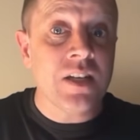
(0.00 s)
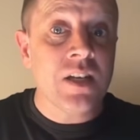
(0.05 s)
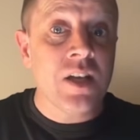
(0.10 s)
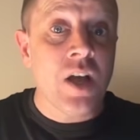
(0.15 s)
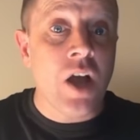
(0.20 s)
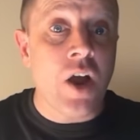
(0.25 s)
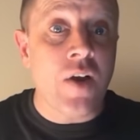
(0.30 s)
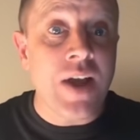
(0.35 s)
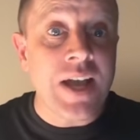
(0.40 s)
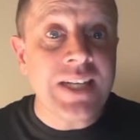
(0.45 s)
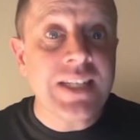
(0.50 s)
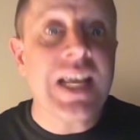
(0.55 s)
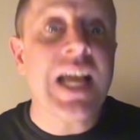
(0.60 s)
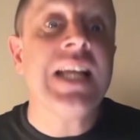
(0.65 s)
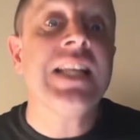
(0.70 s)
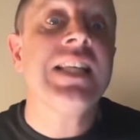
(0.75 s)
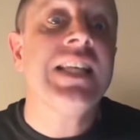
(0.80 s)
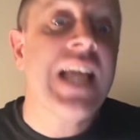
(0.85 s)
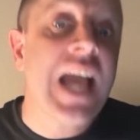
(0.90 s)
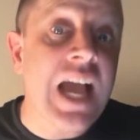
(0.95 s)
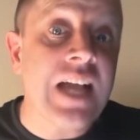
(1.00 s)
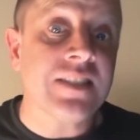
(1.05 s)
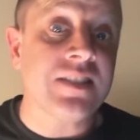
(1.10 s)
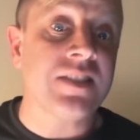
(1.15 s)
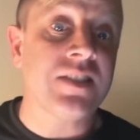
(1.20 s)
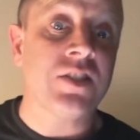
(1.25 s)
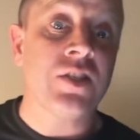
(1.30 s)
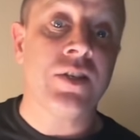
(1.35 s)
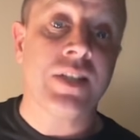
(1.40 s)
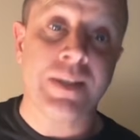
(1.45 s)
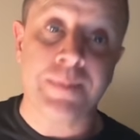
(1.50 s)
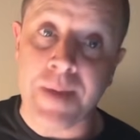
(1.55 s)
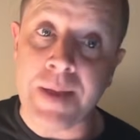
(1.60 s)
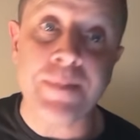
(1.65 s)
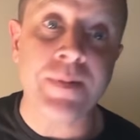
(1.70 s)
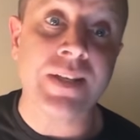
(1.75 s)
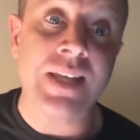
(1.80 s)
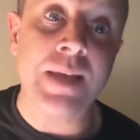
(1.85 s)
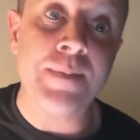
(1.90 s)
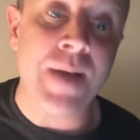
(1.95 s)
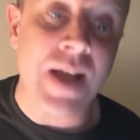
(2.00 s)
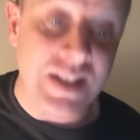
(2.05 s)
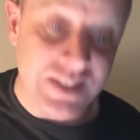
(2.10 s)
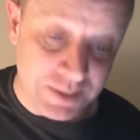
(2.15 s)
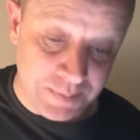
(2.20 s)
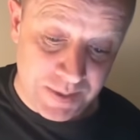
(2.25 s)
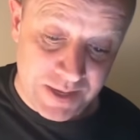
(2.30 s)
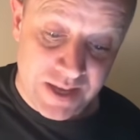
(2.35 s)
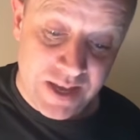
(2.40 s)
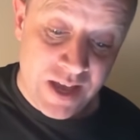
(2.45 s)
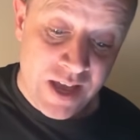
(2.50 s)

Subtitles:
All right? And yes, people keep asking me,